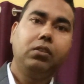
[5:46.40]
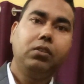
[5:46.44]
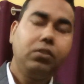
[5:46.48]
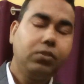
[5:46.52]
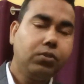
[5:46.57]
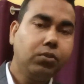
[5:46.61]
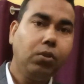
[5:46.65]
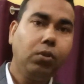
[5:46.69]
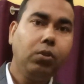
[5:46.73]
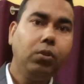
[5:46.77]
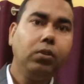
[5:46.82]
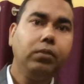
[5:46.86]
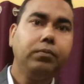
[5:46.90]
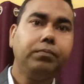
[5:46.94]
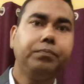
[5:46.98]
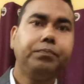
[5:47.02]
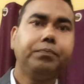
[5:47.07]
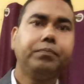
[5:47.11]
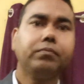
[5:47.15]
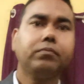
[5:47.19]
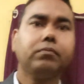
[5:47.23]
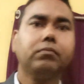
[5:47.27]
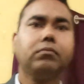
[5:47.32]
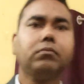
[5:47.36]
So
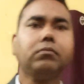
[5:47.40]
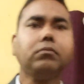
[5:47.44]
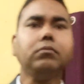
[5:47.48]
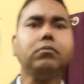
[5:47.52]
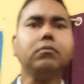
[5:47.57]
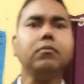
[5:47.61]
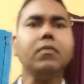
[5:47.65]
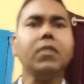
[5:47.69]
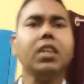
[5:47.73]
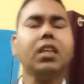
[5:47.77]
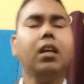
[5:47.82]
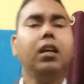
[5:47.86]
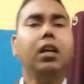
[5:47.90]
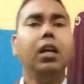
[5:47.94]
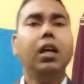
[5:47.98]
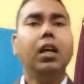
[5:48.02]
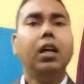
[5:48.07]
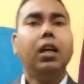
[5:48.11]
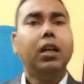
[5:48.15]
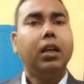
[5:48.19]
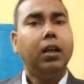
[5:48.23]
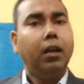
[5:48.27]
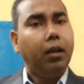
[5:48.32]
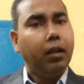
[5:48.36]

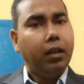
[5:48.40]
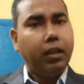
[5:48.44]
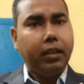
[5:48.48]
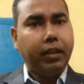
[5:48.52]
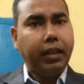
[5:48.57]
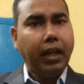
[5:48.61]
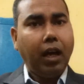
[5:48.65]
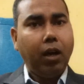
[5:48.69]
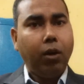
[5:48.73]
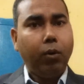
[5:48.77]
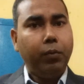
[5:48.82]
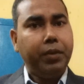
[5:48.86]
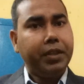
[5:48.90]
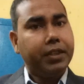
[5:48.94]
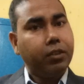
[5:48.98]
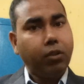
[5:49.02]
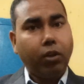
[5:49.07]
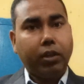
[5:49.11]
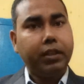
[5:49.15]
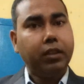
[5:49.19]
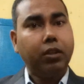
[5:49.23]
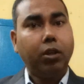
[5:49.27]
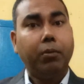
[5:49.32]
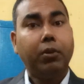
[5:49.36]
now we're
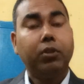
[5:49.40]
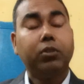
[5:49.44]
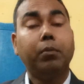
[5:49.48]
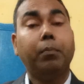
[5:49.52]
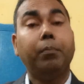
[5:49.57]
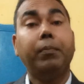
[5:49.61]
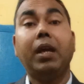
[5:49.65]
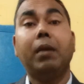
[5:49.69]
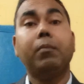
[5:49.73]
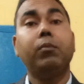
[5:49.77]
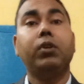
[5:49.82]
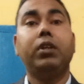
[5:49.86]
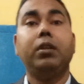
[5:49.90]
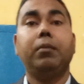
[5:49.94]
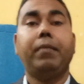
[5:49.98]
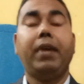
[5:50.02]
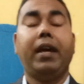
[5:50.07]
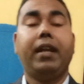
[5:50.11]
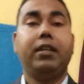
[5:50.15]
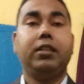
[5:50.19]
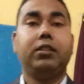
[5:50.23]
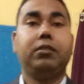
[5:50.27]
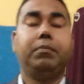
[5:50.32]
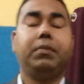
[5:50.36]
talking about the memory
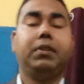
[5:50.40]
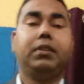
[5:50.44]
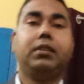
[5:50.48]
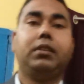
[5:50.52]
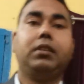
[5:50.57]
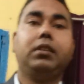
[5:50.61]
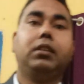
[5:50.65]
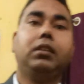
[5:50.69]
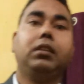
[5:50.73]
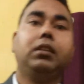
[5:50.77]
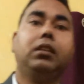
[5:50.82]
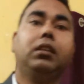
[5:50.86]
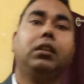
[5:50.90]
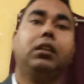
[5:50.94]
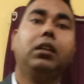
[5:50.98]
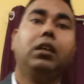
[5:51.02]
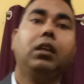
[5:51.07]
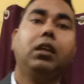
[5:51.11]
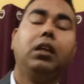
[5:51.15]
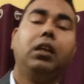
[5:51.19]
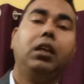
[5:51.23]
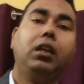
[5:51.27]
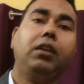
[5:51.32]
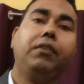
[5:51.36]
management.
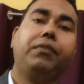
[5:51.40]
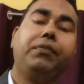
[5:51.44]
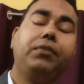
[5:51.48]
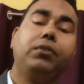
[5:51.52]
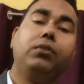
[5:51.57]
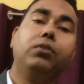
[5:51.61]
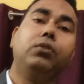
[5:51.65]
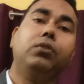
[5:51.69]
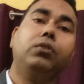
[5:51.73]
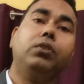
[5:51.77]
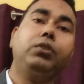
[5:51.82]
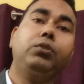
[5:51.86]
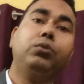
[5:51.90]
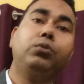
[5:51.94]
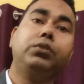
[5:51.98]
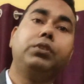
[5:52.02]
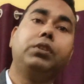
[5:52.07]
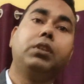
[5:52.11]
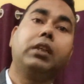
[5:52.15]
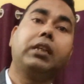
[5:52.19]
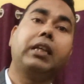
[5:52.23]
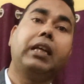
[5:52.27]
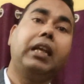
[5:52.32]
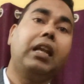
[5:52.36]
If you use
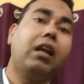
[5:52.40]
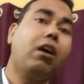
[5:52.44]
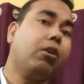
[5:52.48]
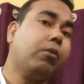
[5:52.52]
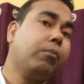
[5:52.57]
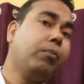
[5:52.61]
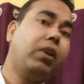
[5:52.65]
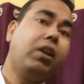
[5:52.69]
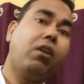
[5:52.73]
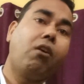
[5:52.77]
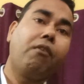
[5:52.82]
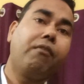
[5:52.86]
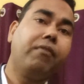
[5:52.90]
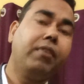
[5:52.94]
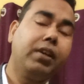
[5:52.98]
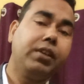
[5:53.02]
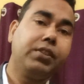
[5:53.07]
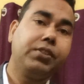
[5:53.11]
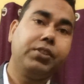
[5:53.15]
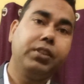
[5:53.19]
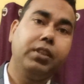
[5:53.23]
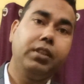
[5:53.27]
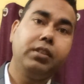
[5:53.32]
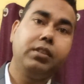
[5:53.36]
the Kellogg malloc
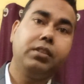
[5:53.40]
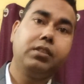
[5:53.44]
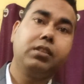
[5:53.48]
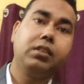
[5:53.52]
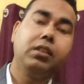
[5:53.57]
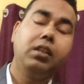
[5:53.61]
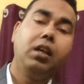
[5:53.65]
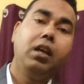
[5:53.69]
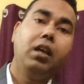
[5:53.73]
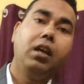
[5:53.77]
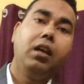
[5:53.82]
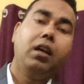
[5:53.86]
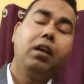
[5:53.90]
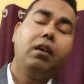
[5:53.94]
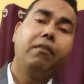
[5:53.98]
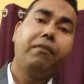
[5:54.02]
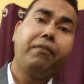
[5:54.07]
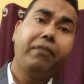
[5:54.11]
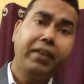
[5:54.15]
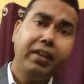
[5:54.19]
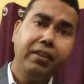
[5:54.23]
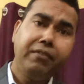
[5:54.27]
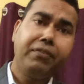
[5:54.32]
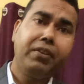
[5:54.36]
functions,
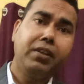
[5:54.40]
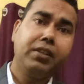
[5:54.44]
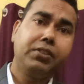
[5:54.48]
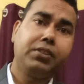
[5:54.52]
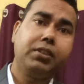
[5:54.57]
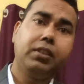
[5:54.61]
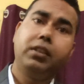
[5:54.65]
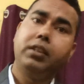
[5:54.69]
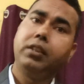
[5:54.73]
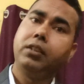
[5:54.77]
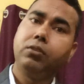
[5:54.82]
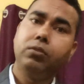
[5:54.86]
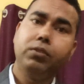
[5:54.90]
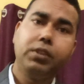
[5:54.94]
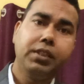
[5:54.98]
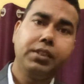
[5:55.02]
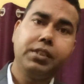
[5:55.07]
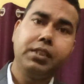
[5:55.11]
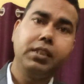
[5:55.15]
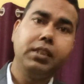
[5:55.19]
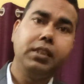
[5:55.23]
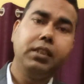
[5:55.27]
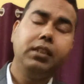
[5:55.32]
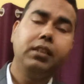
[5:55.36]
free function into the
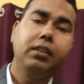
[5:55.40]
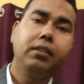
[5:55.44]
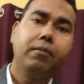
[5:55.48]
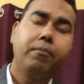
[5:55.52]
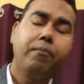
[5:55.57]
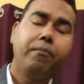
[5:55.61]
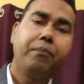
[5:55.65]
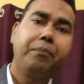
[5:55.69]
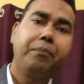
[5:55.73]
C,